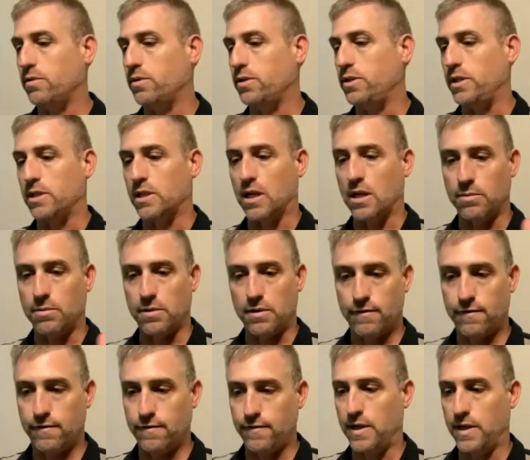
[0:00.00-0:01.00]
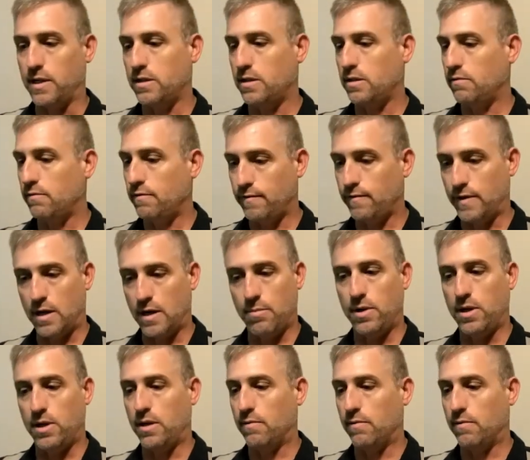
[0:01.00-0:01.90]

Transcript: She's got to be fit, feminine,